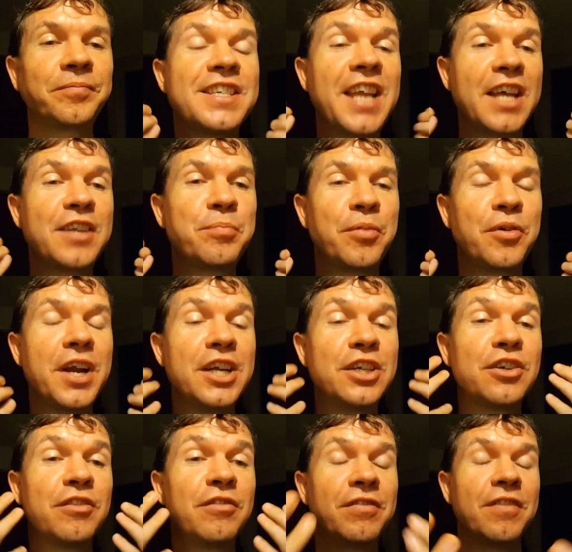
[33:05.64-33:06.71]

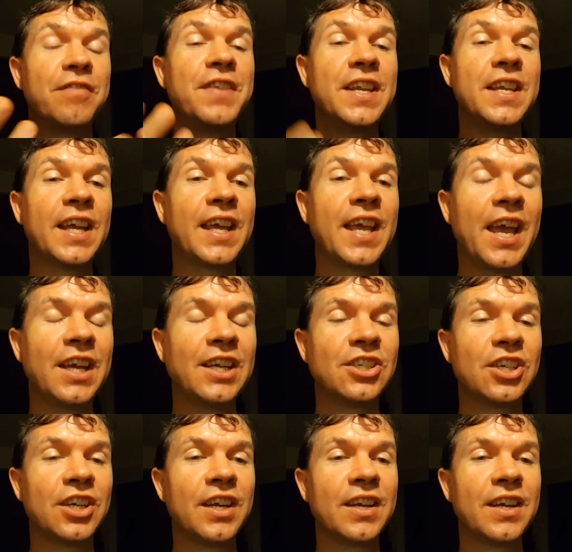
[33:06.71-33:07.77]
desperation for
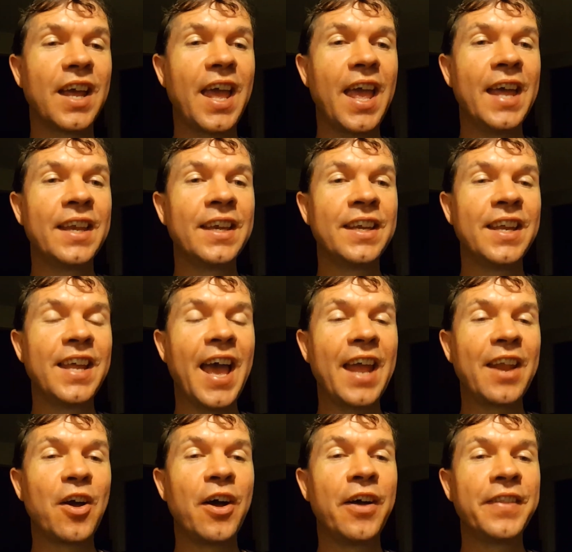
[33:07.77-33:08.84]
vindication, and
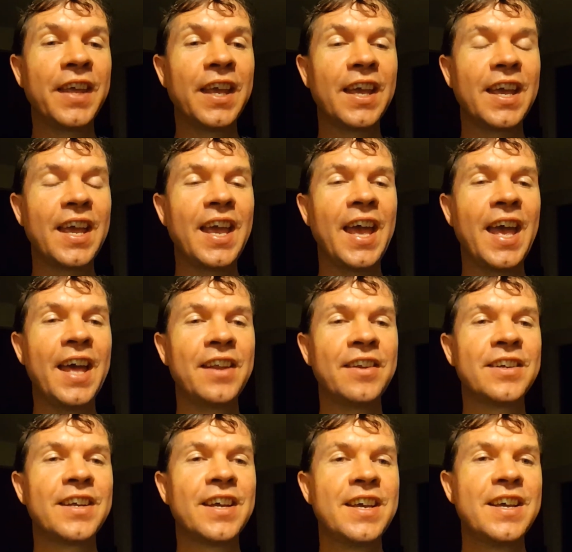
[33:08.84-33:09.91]
yet
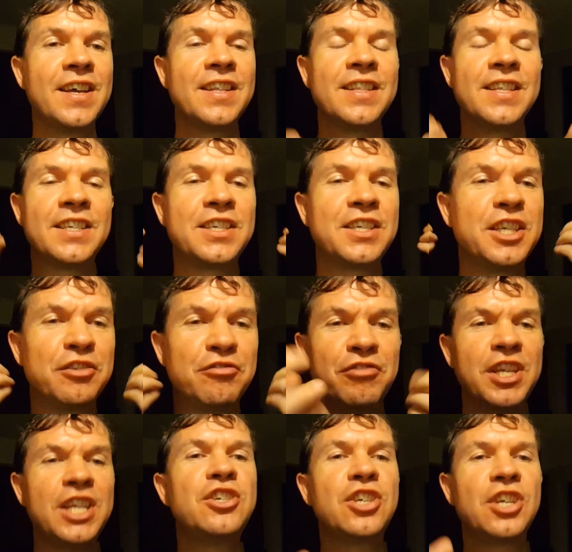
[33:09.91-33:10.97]
and this
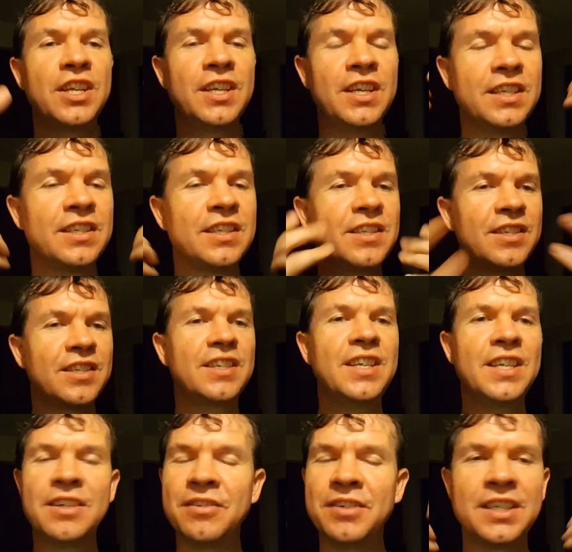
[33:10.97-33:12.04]
derision and
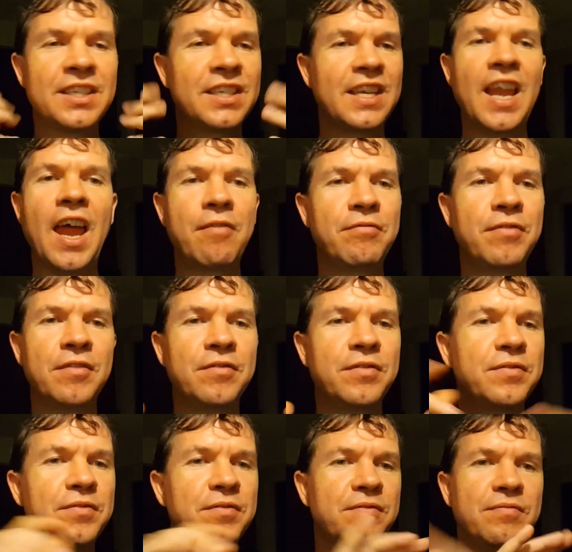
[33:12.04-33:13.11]
stuff of
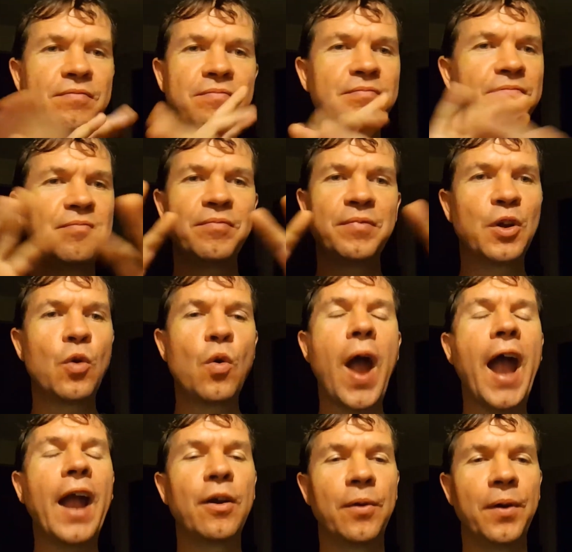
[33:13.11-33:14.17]

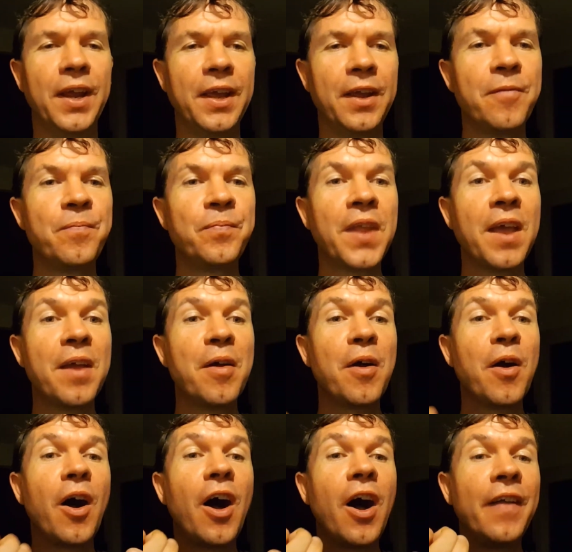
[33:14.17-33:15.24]
quackery.
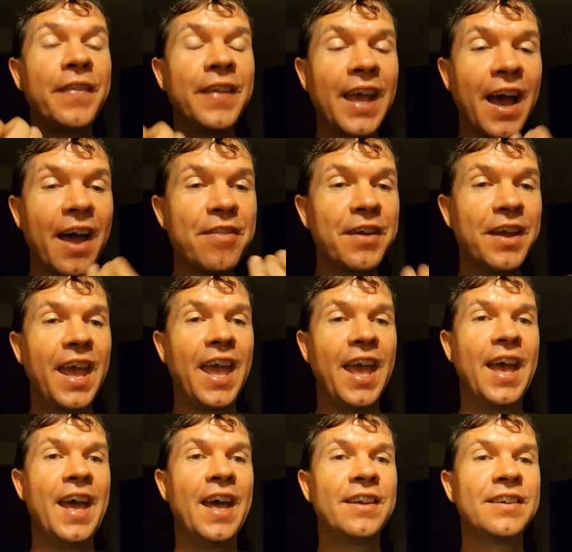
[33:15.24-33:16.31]
On the other
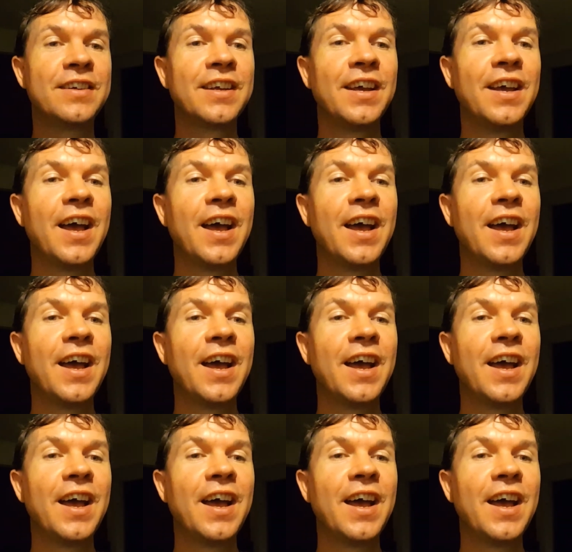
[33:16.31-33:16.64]
hand,